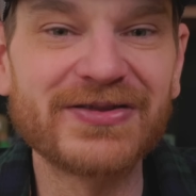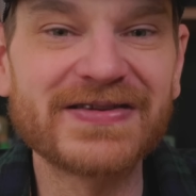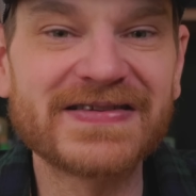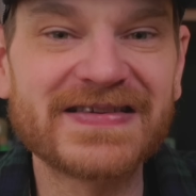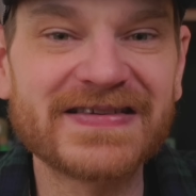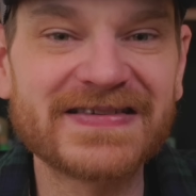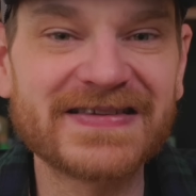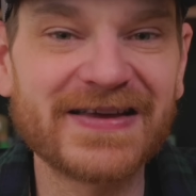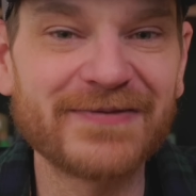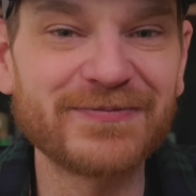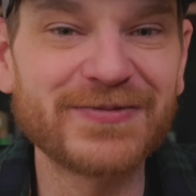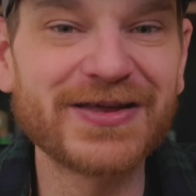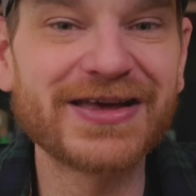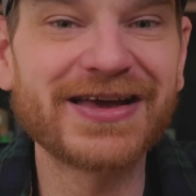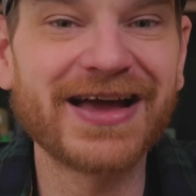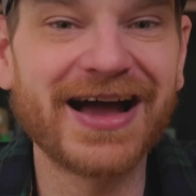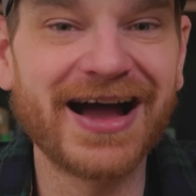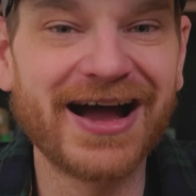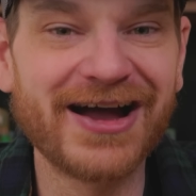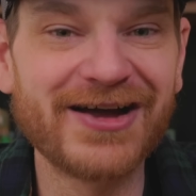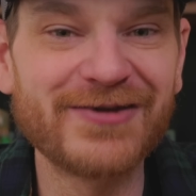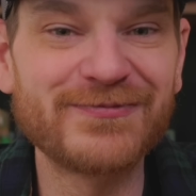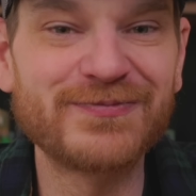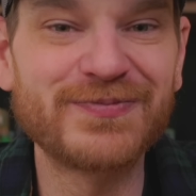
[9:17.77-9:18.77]
This is something
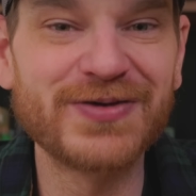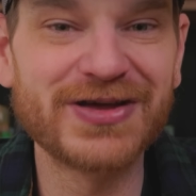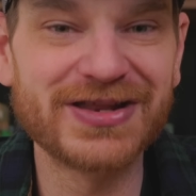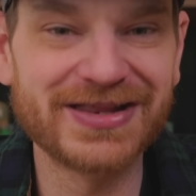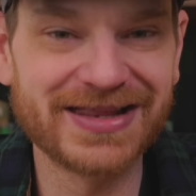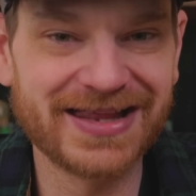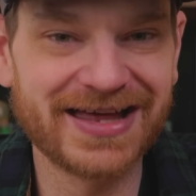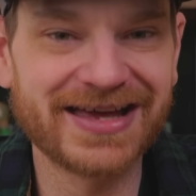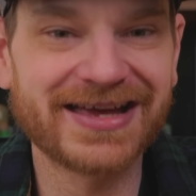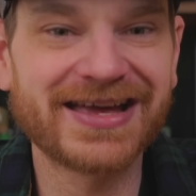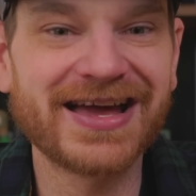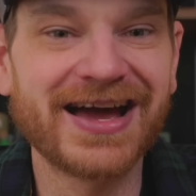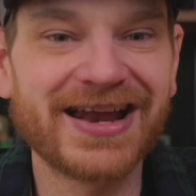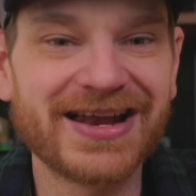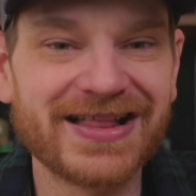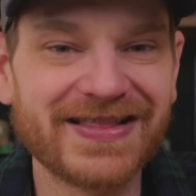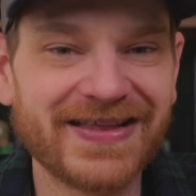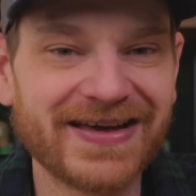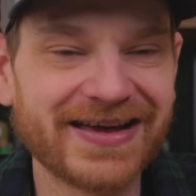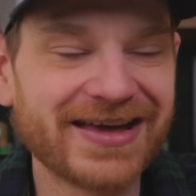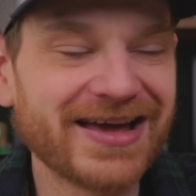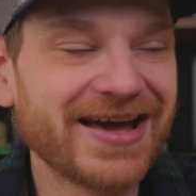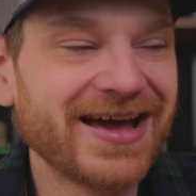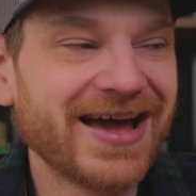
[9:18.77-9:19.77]
I've been like, kind of
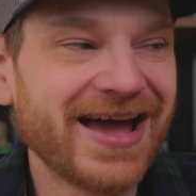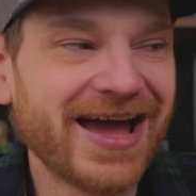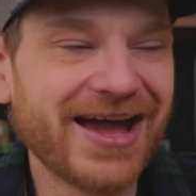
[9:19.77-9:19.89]
like,